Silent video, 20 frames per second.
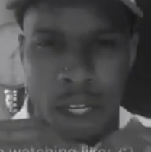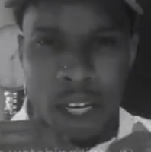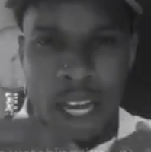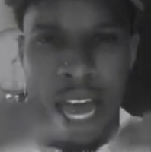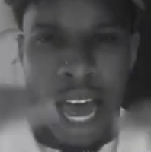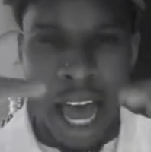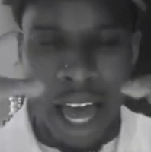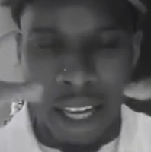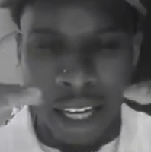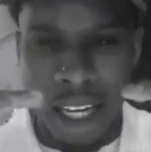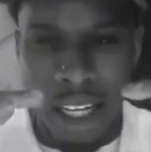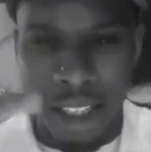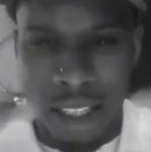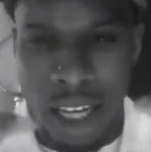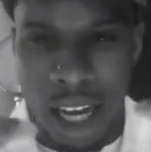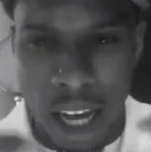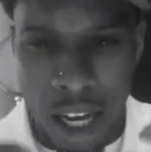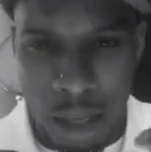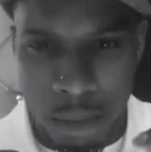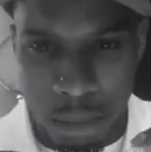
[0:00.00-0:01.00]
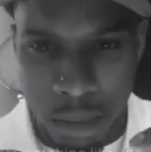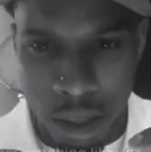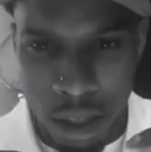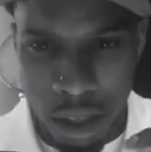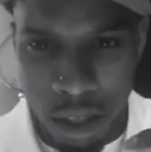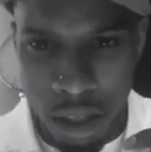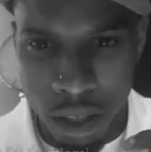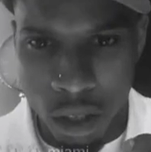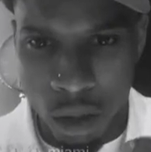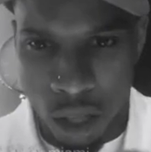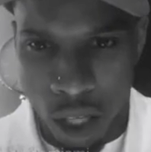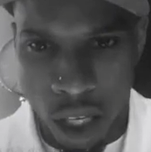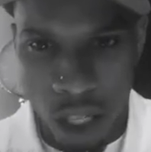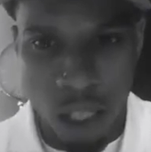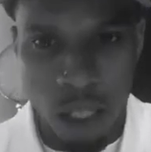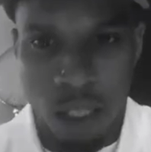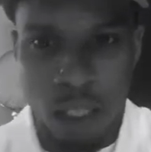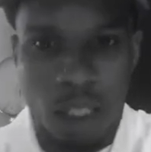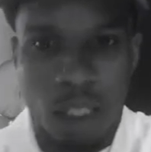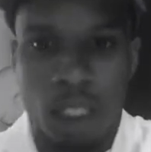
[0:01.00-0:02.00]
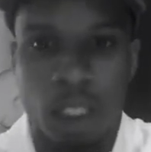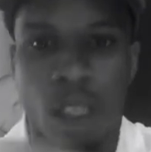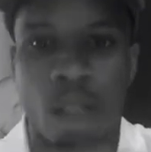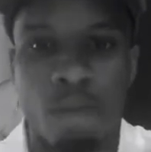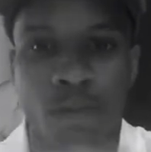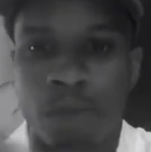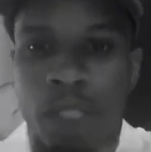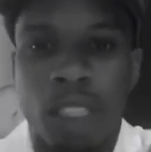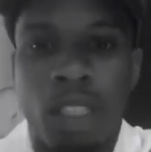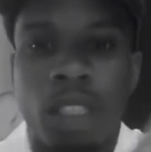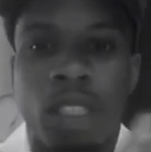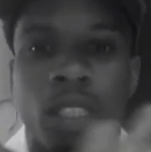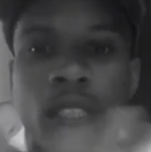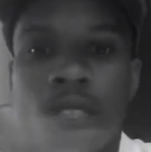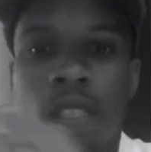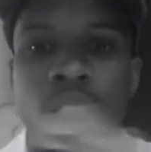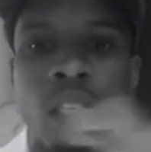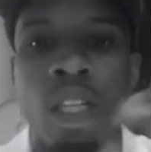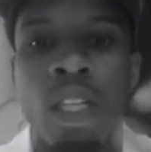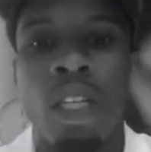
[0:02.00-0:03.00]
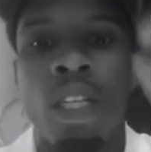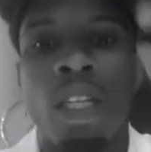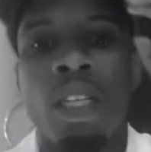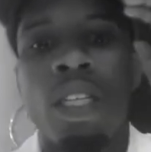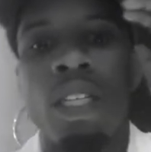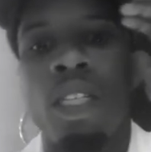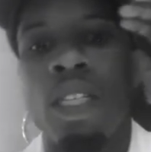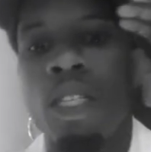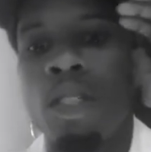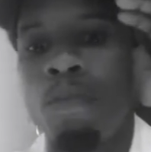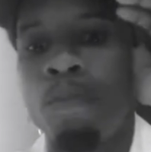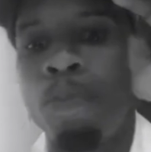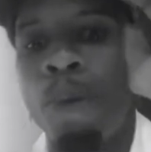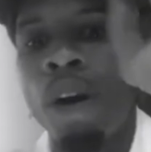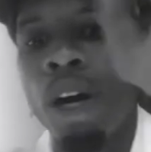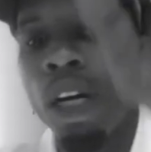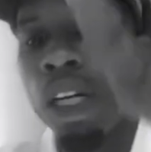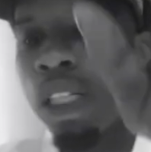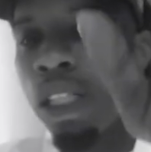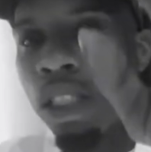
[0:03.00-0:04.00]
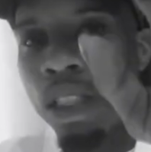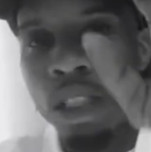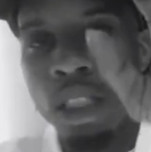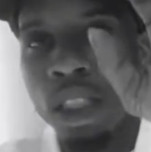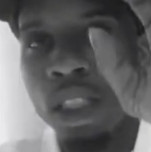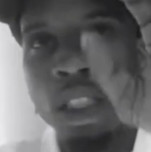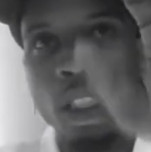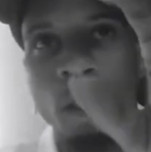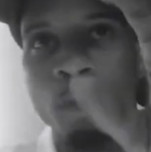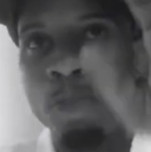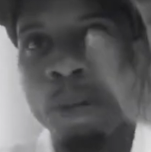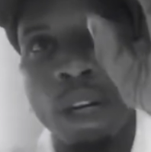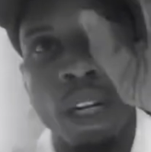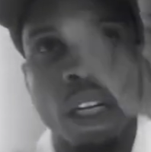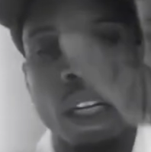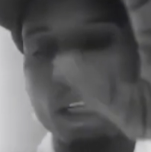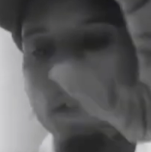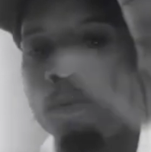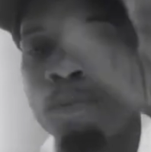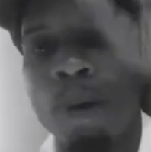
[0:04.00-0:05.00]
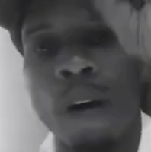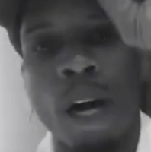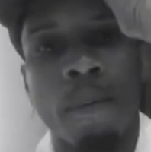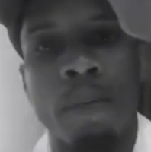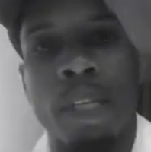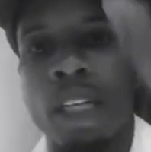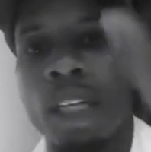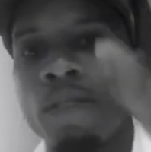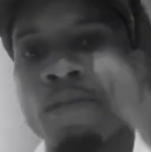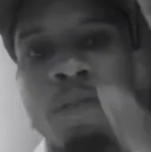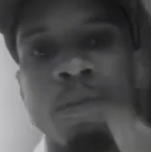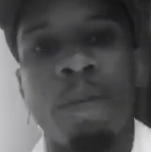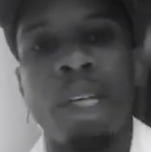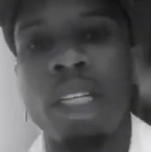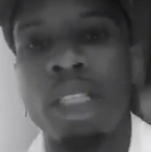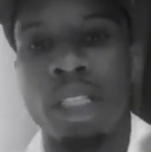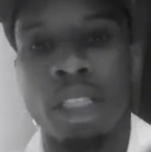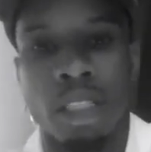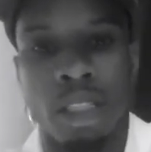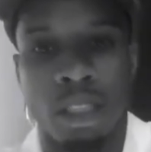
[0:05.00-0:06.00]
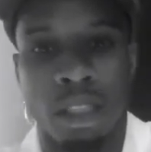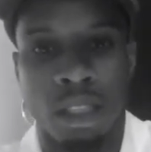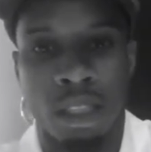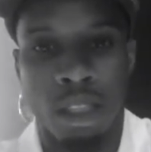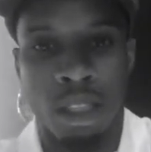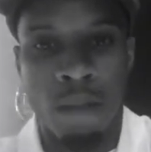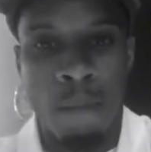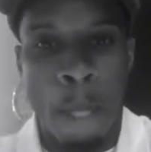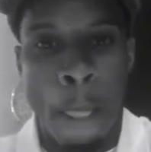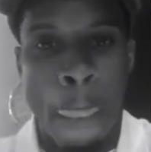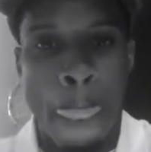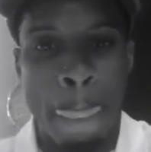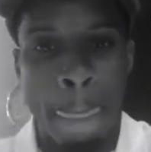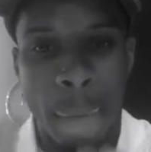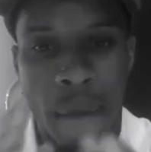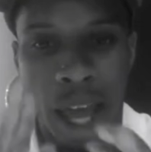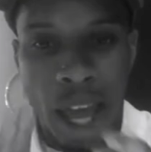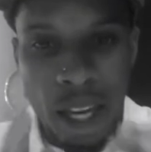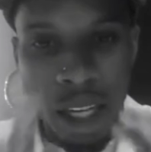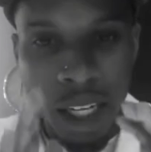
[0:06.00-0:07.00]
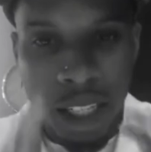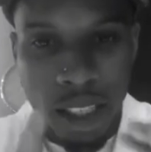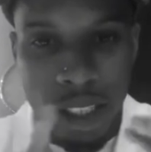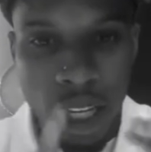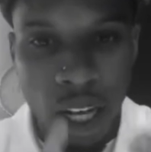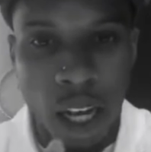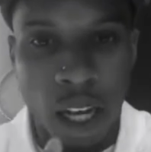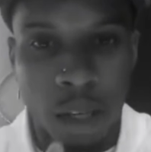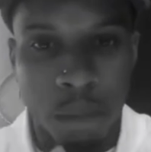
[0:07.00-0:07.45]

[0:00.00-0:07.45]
happening, LA Times, okay, this is put in public information. LA